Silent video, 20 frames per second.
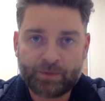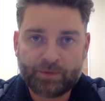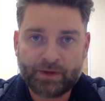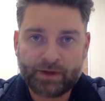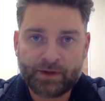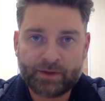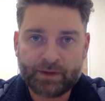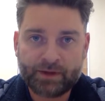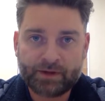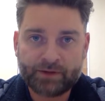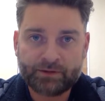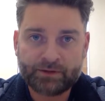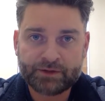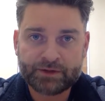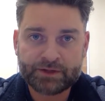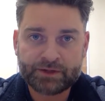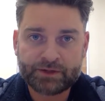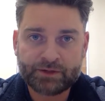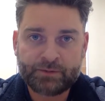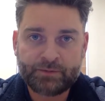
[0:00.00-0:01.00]
you find it
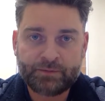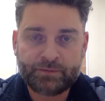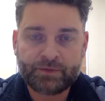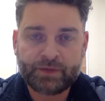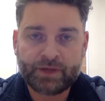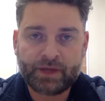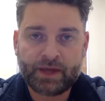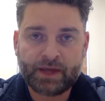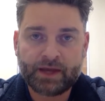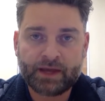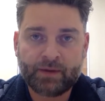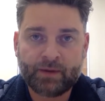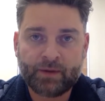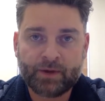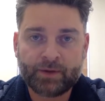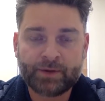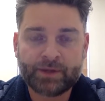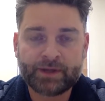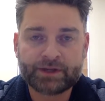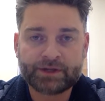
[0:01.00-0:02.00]
beneficial. And I
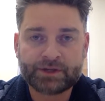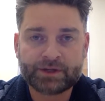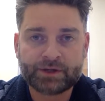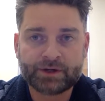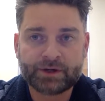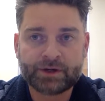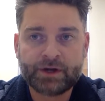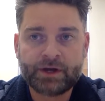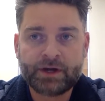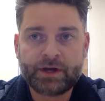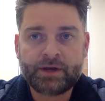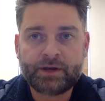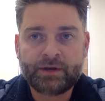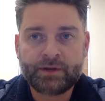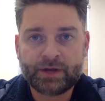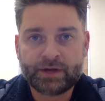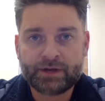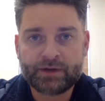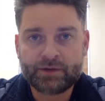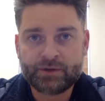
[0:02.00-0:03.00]
want to make sure
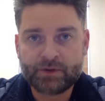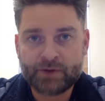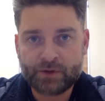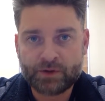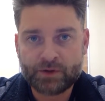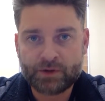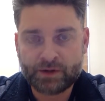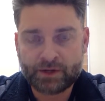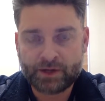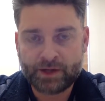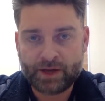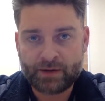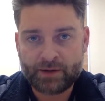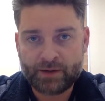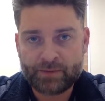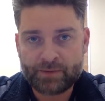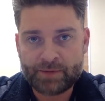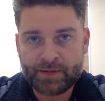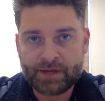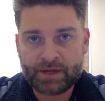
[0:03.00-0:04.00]
that you know you can count
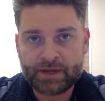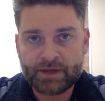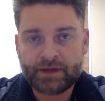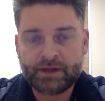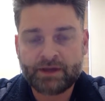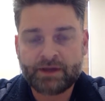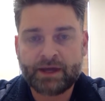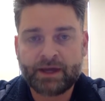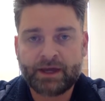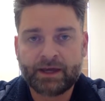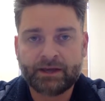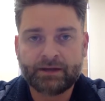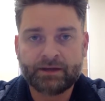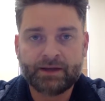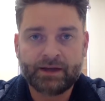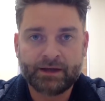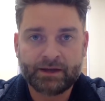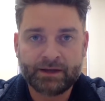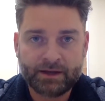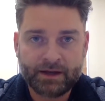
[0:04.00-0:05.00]
on me and
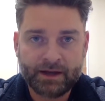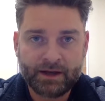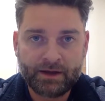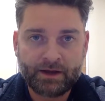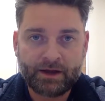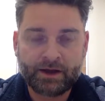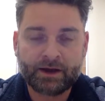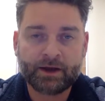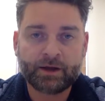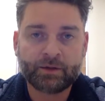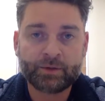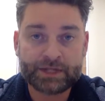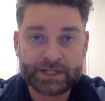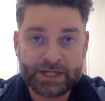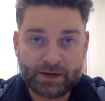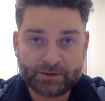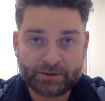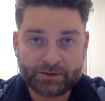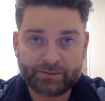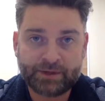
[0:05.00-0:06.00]
can reach
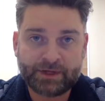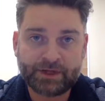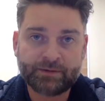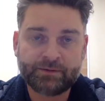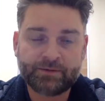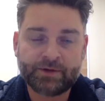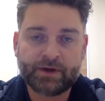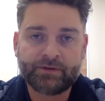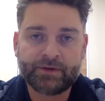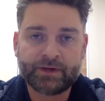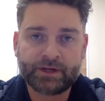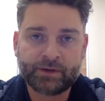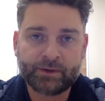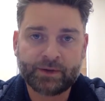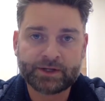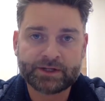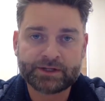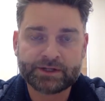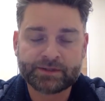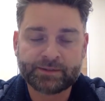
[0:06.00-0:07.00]
out to me if you have any
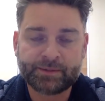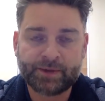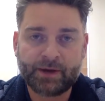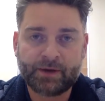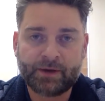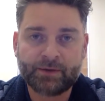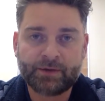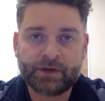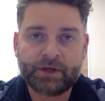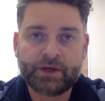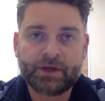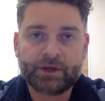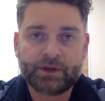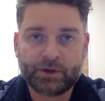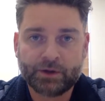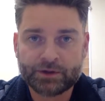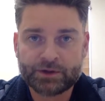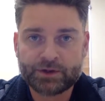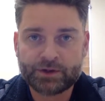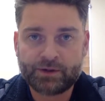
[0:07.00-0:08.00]
questions about
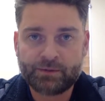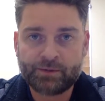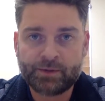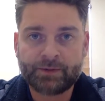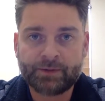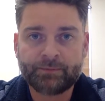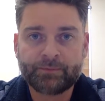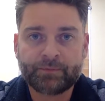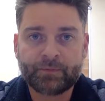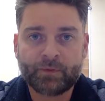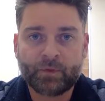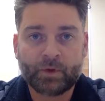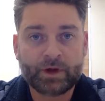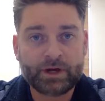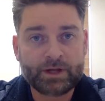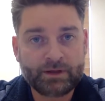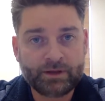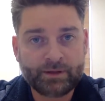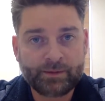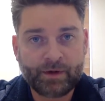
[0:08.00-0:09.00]
your treatment or
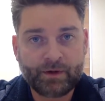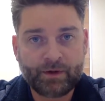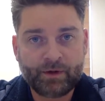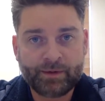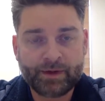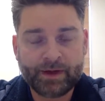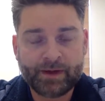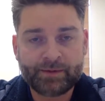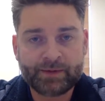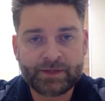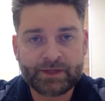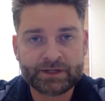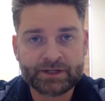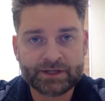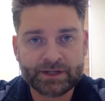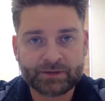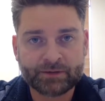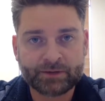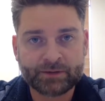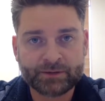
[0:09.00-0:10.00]
anything about homeopathy in
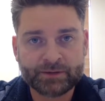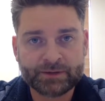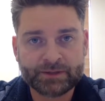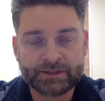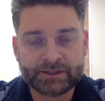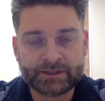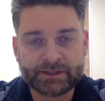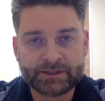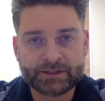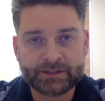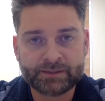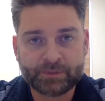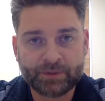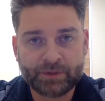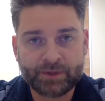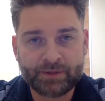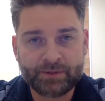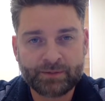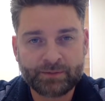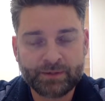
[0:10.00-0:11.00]
general, since it is a
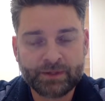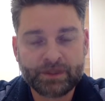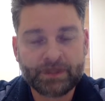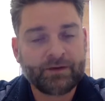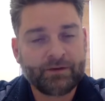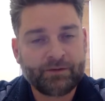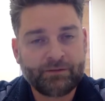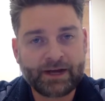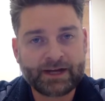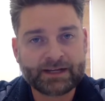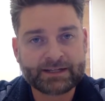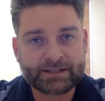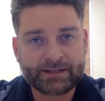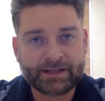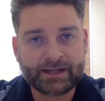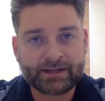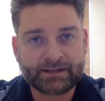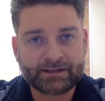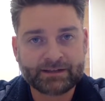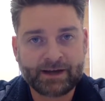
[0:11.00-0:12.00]
pretty
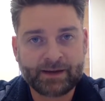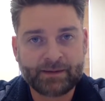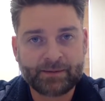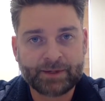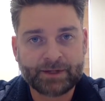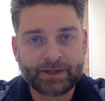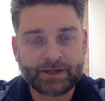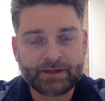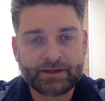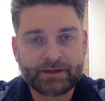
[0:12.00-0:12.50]
fascinating topic.